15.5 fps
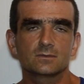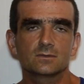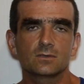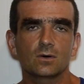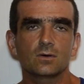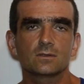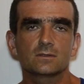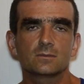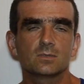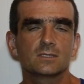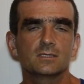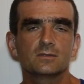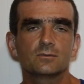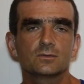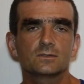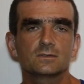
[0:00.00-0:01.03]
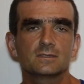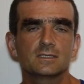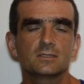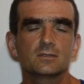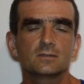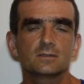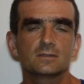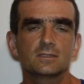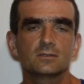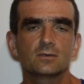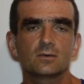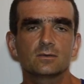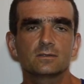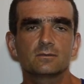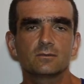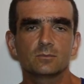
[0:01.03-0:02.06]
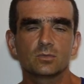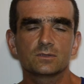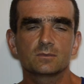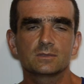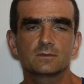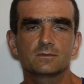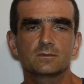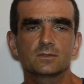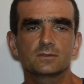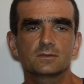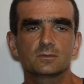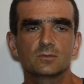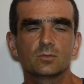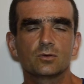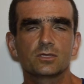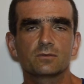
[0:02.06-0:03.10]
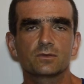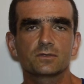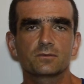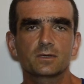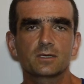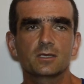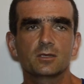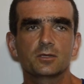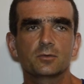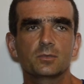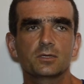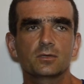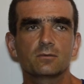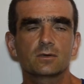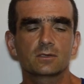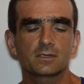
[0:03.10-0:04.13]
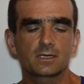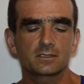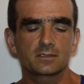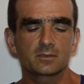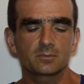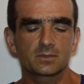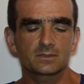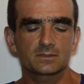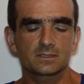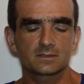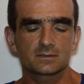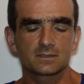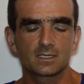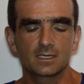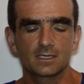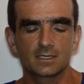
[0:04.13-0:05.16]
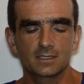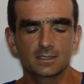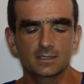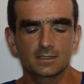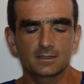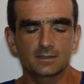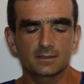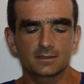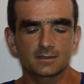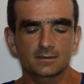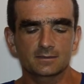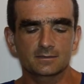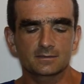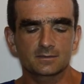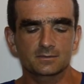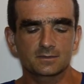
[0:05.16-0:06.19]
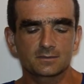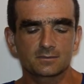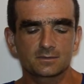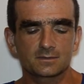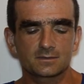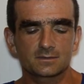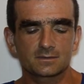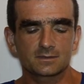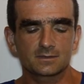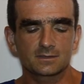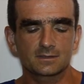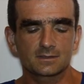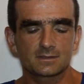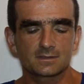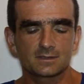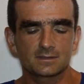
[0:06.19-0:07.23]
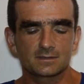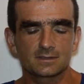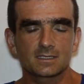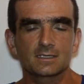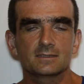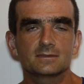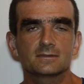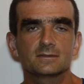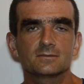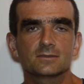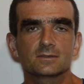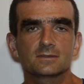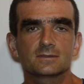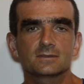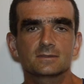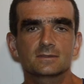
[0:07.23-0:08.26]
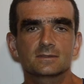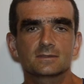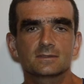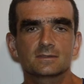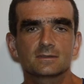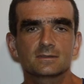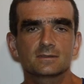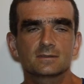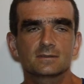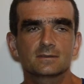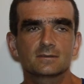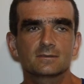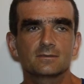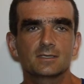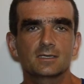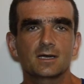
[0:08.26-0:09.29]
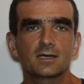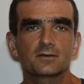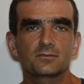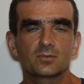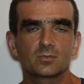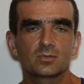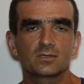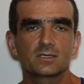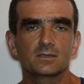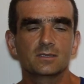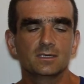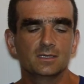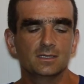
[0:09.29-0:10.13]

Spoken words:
hot, but it wasn't that hot. But in the morning was really humid, over 90%. Yeah, so it was in this case it was very hard for body.